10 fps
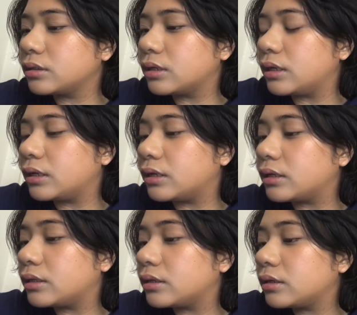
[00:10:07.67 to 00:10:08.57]

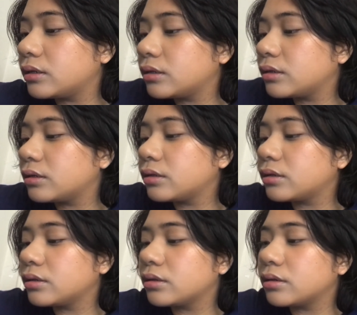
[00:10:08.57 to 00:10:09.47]
And
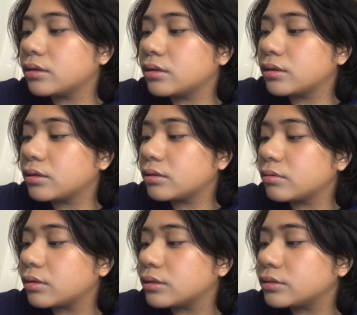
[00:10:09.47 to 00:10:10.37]

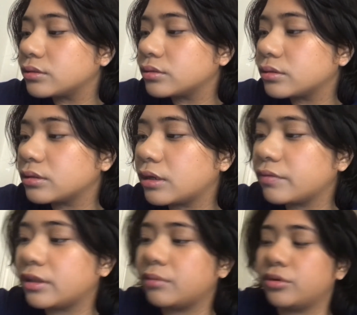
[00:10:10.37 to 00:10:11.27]
bronzer. I have a
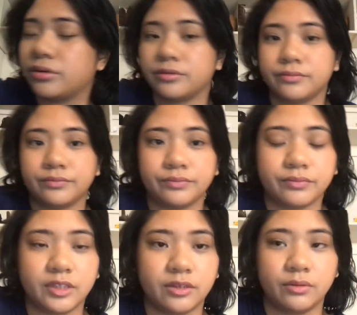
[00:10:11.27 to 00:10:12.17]
lot more.
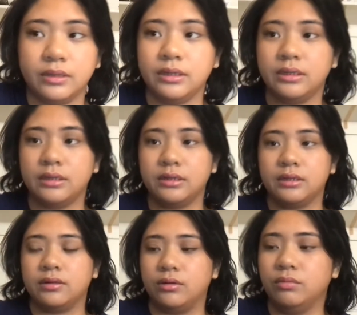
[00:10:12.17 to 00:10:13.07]
This one.
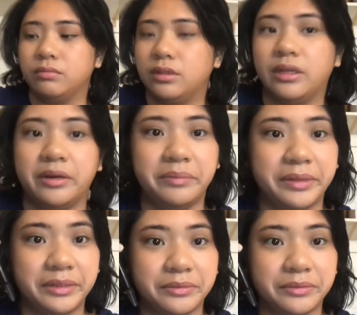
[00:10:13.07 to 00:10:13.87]
Oh, that's